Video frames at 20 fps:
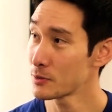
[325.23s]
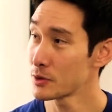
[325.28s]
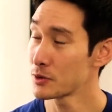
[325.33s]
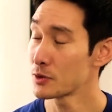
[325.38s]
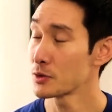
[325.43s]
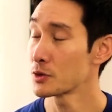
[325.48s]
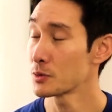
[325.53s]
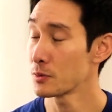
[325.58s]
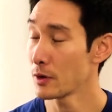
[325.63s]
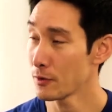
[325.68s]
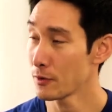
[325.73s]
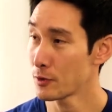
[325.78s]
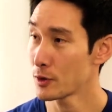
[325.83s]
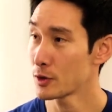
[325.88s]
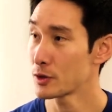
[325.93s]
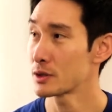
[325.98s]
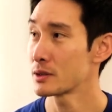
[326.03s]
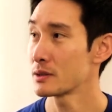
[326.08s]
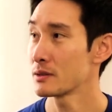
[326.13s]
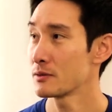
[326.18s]
which was my
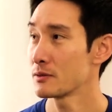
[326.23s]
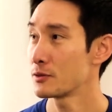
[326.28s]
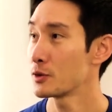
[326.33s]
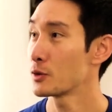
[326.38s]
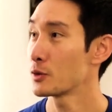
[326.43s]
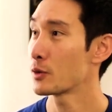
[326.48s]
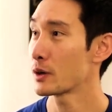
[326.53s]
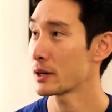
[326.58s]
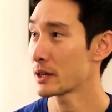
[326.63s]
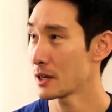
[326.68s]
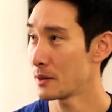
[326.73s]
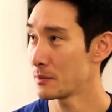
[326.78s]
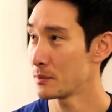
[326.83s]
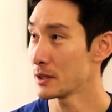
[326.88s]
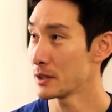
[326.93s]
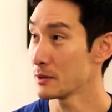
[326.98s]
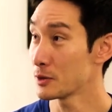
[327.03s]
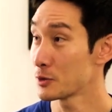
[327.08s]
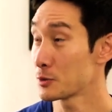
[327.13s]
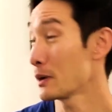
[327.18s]
first footwear
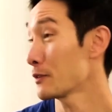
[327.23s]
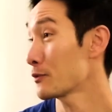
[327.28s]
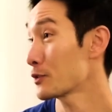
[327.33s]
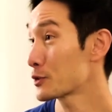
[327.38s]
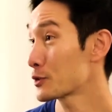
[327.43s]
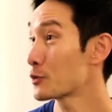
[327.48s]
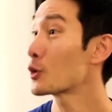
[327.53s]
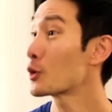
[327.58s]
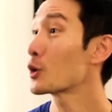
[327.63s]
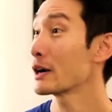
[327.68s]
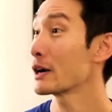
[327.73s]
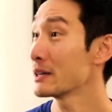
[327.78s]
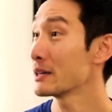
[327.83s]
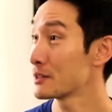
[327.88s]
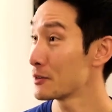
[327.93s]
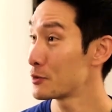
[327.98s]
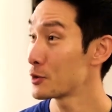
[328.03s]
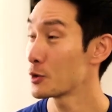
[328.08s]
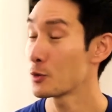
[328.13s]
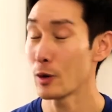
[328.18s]
company. It was my first foray
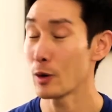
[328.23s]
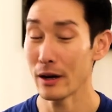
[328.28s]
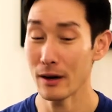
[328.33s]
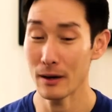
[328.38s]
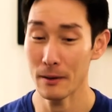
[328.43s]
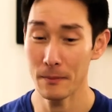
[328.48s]
into footwear.